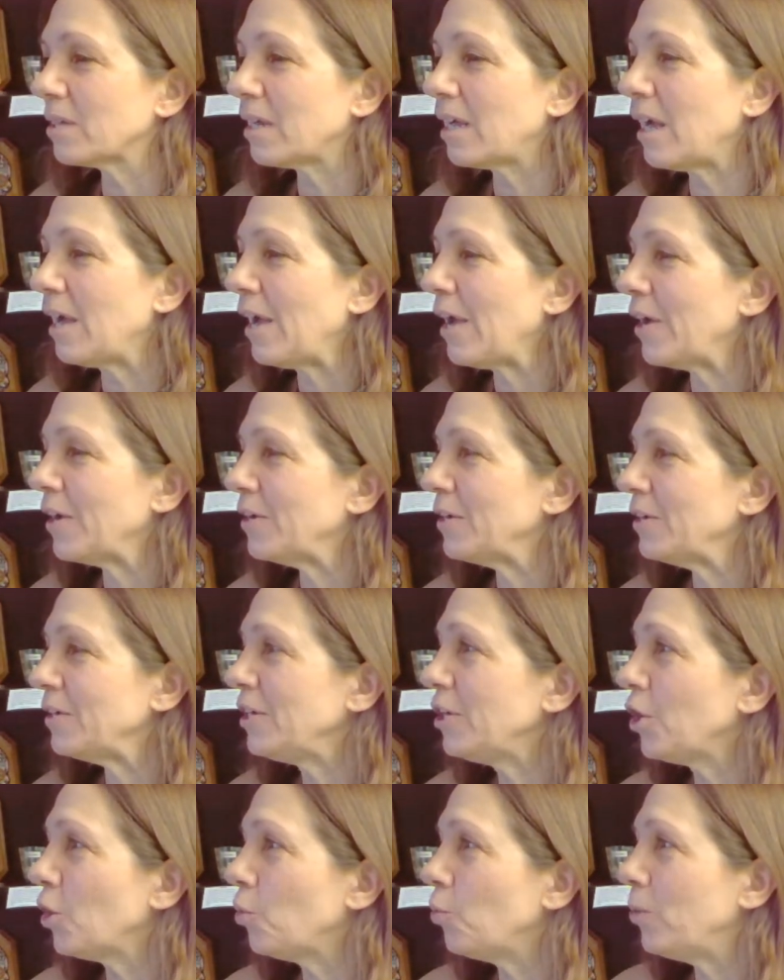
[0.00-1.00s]
uh,
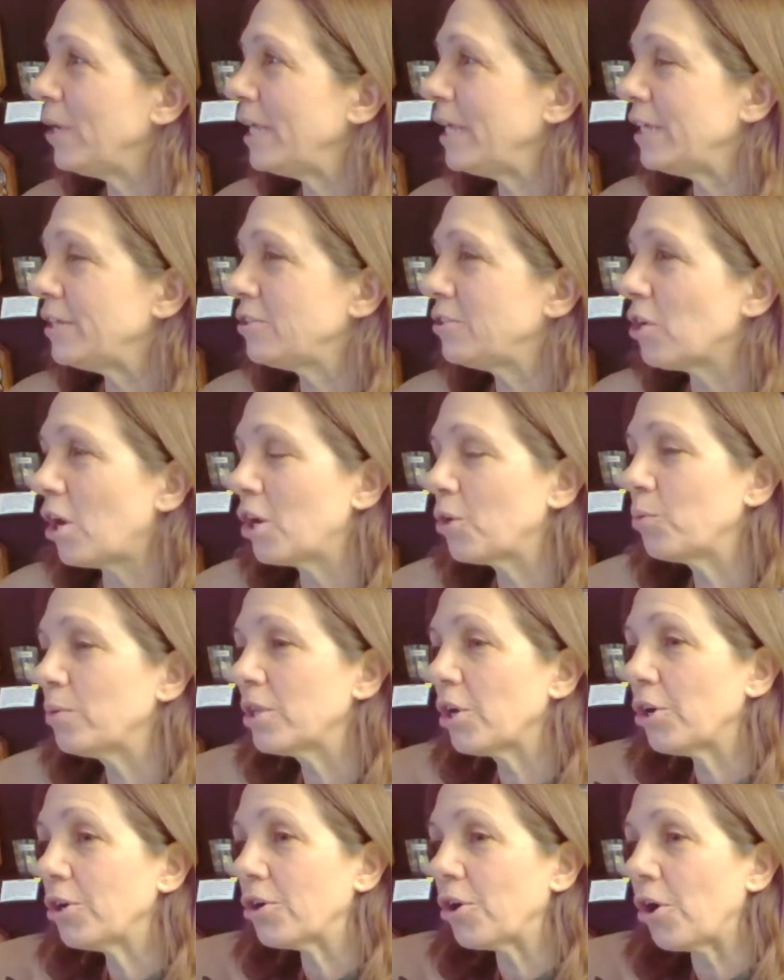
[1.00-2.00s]
you know, we talk with
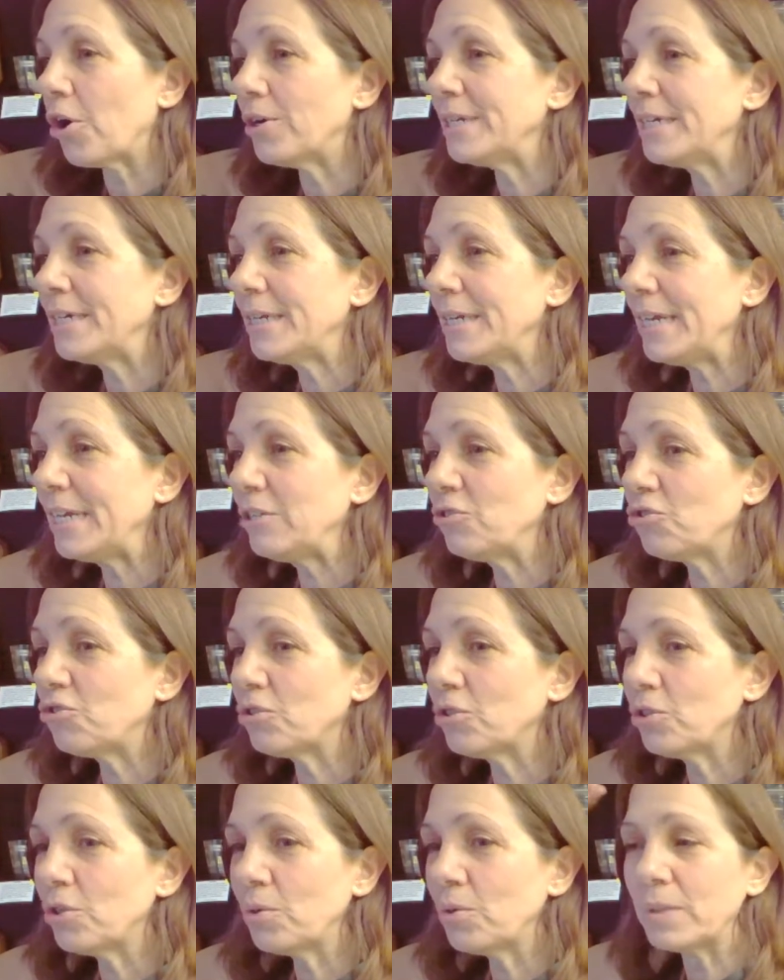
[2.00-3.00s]
our guardian
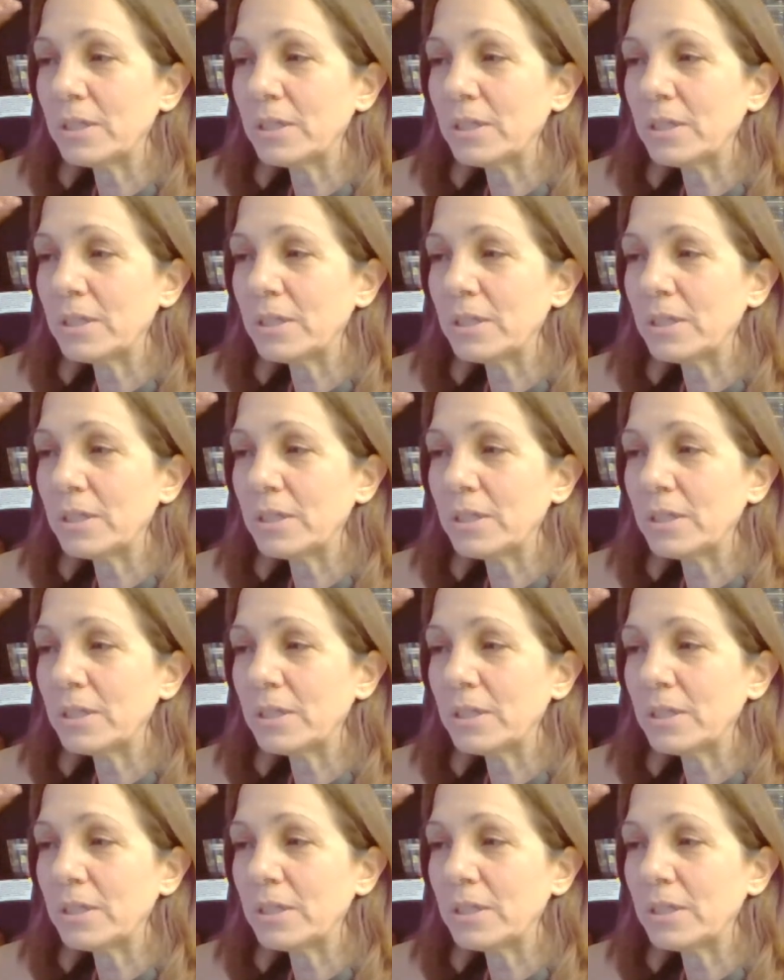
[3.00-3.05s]
angel,